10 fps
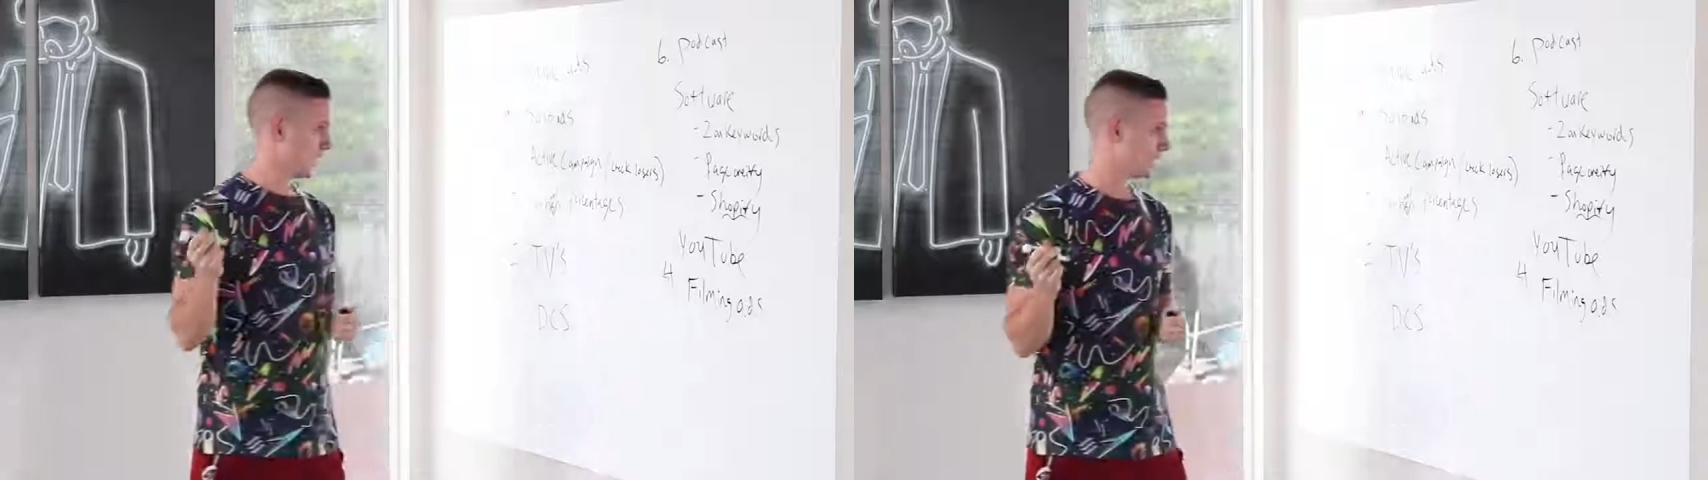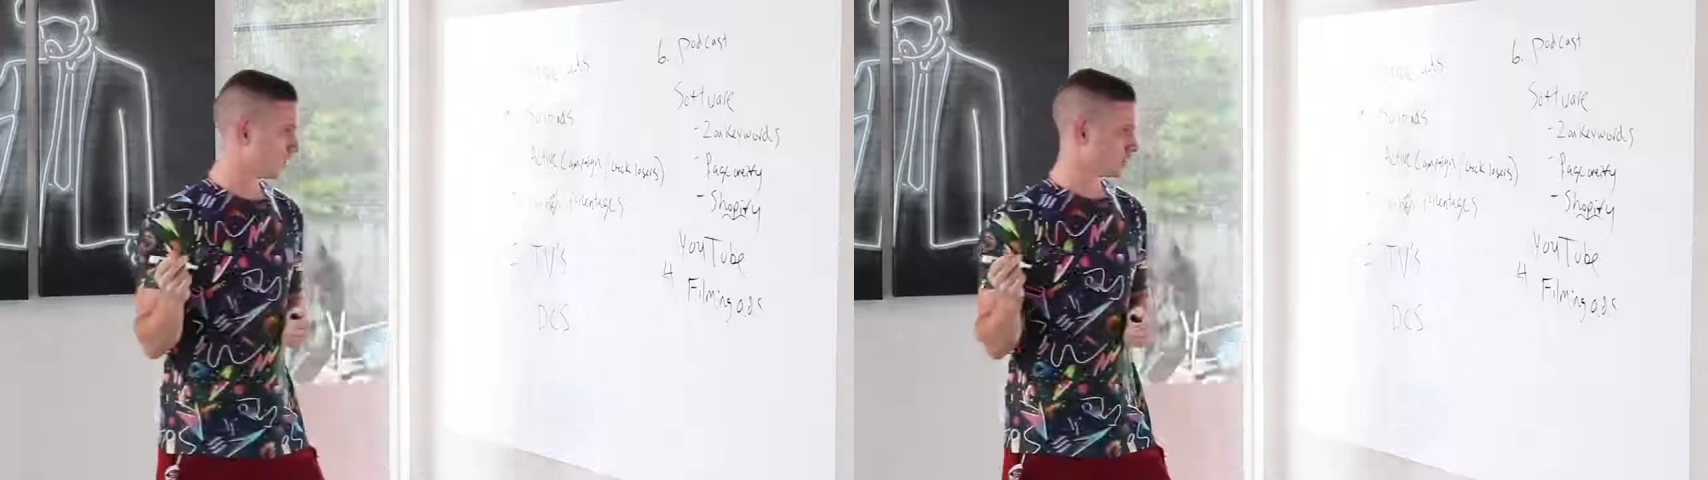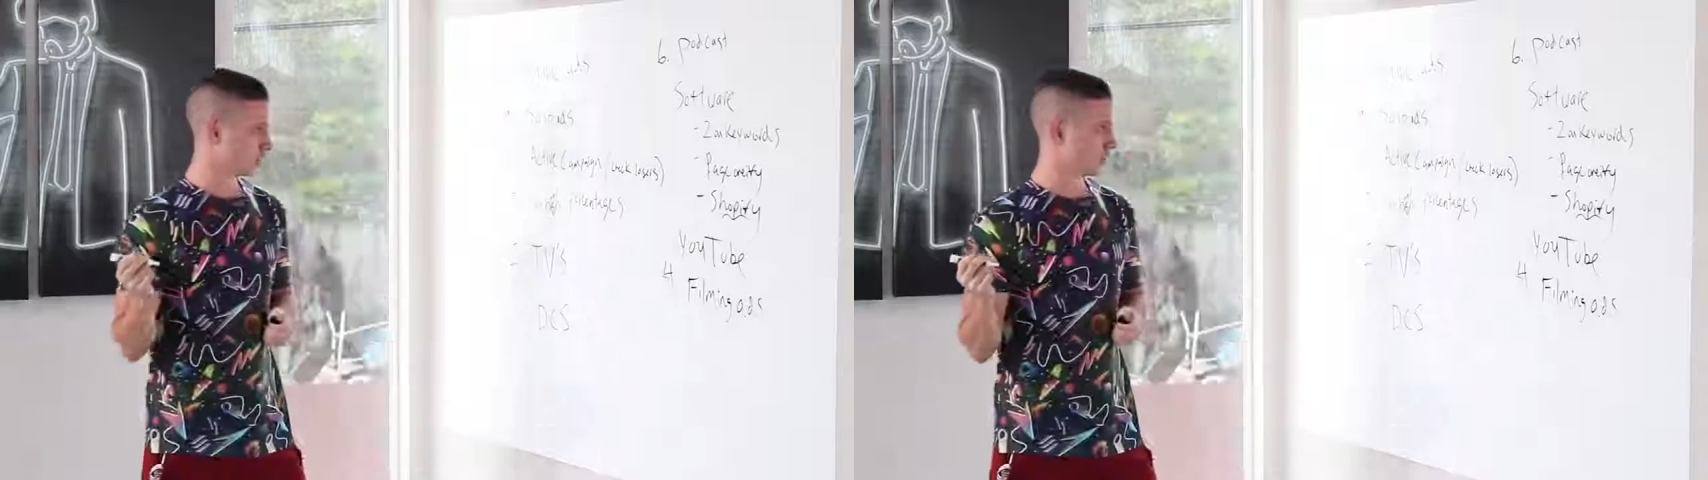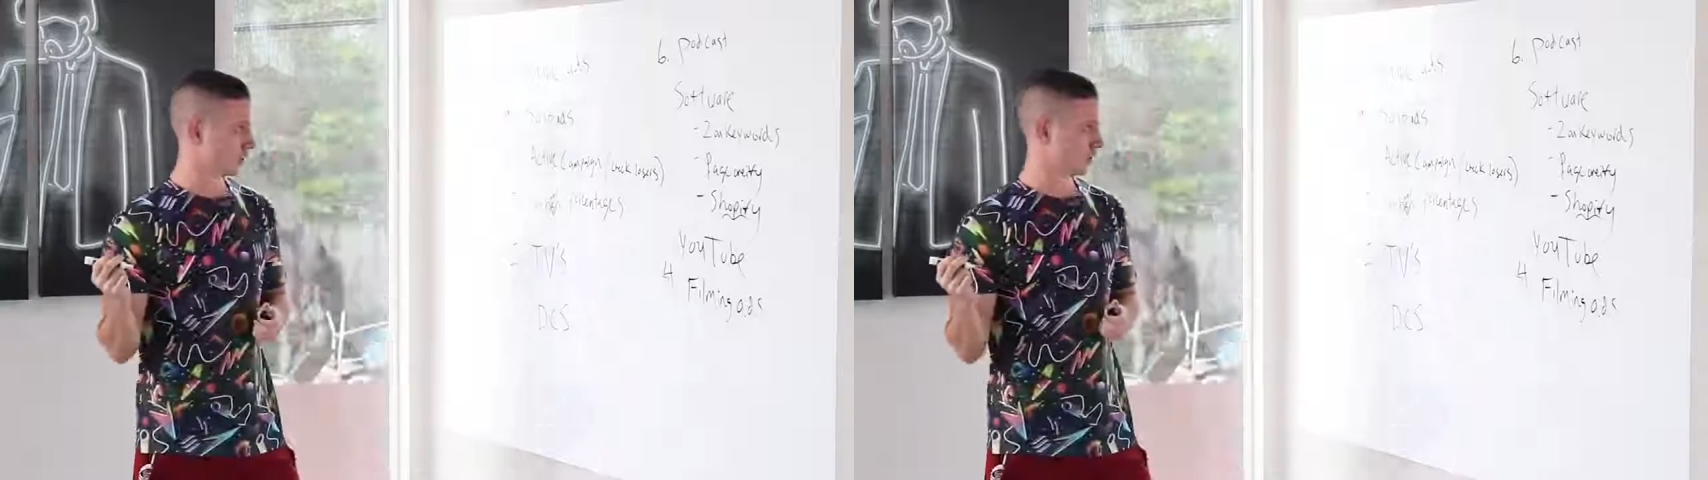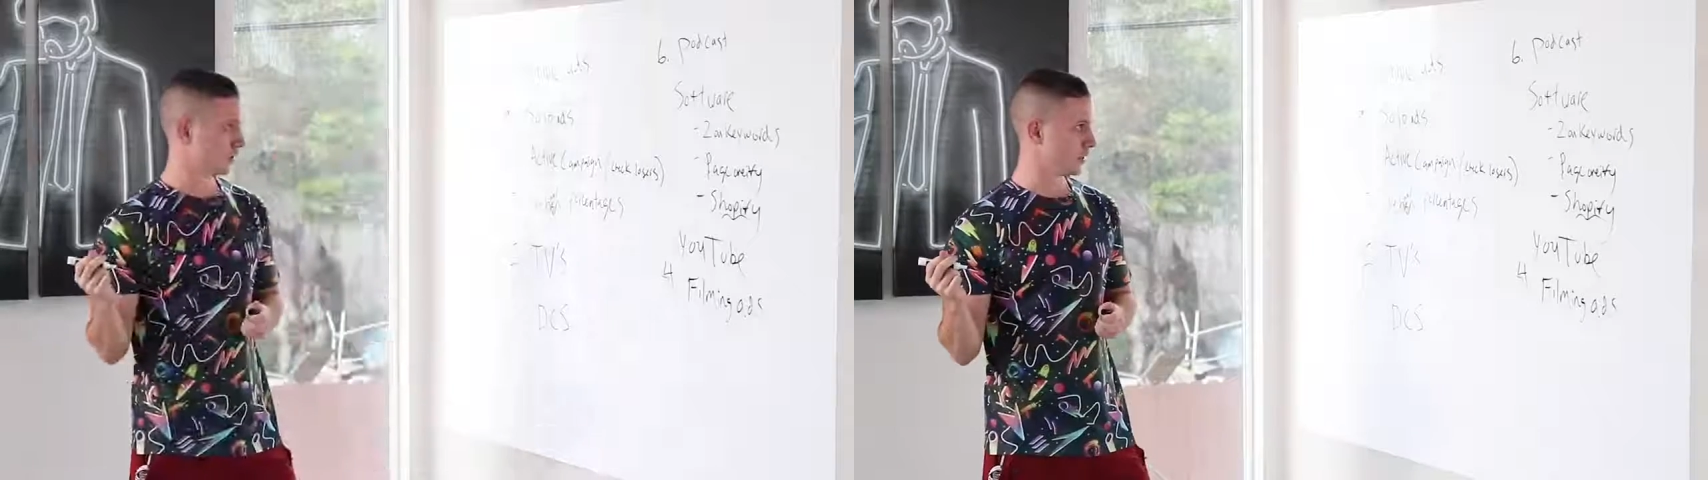and digital
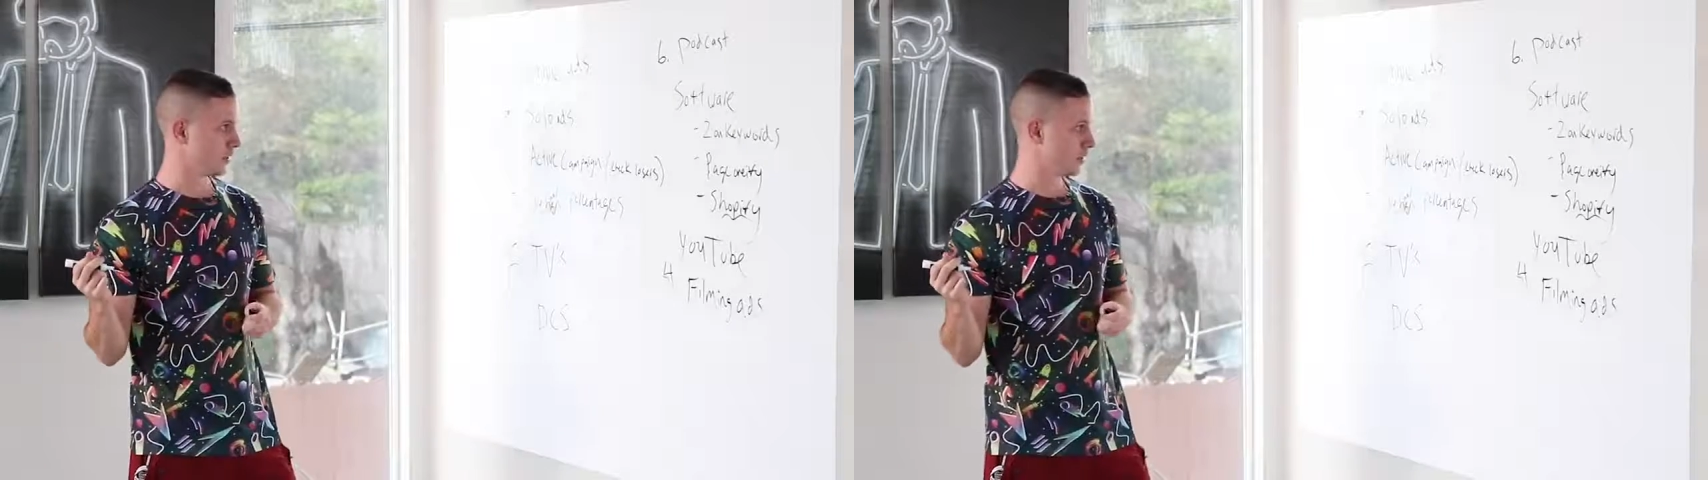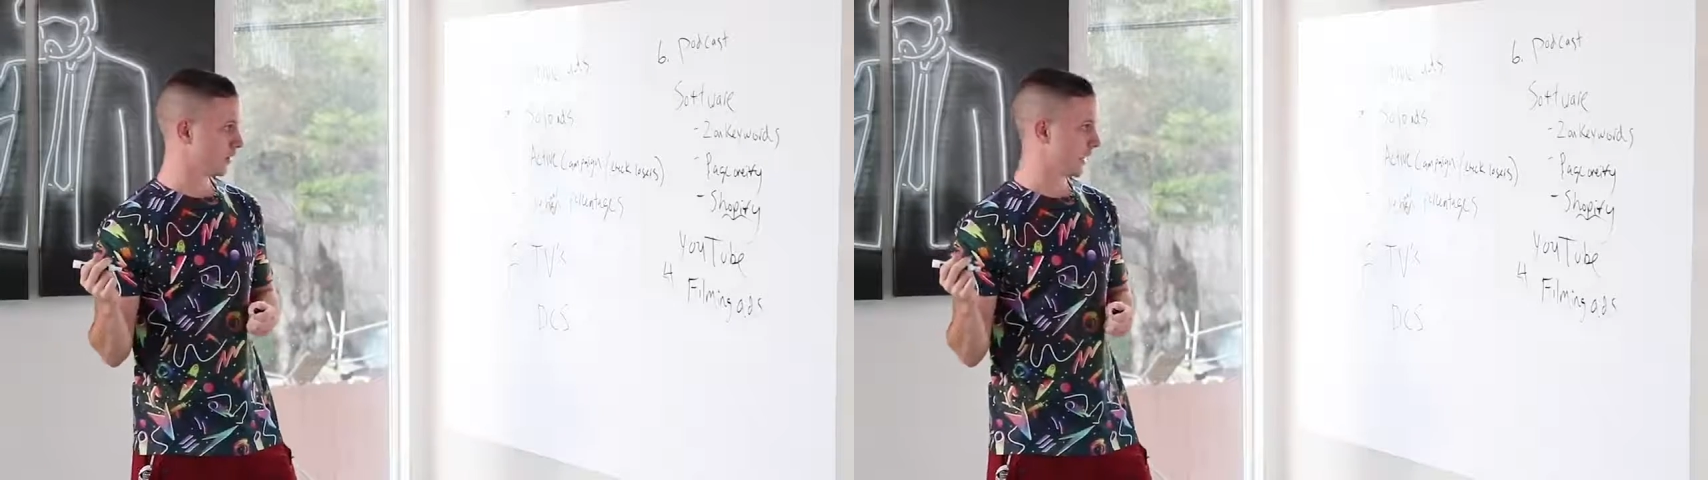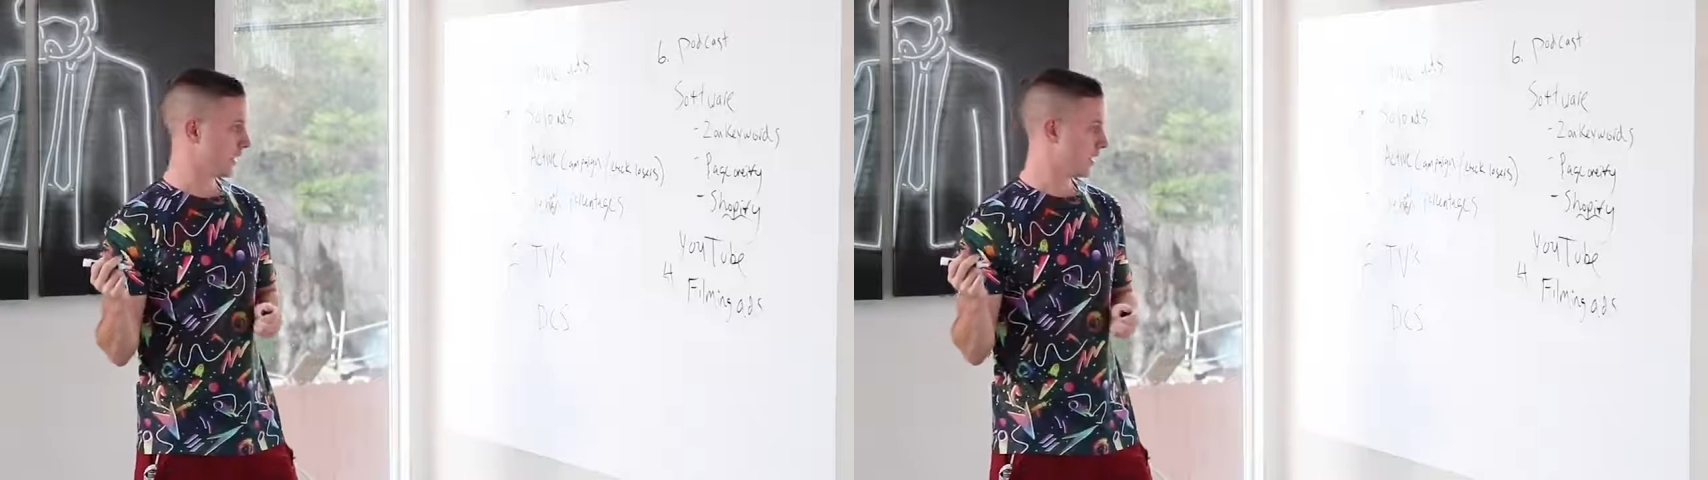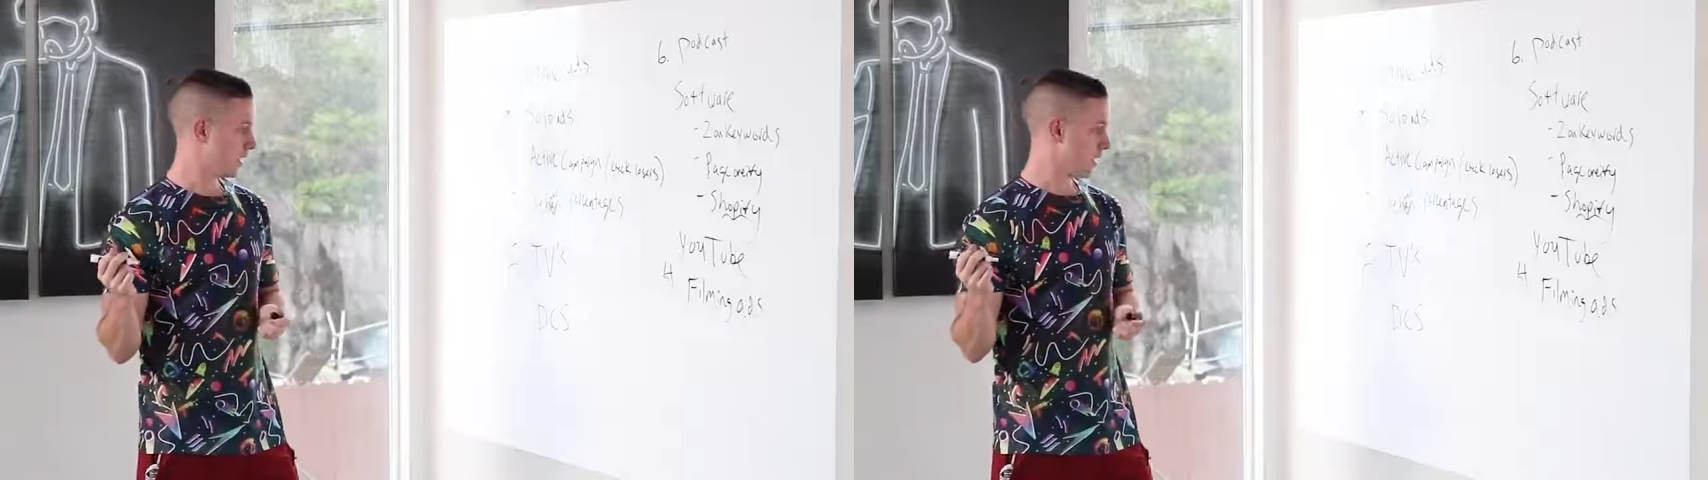course secrets, right?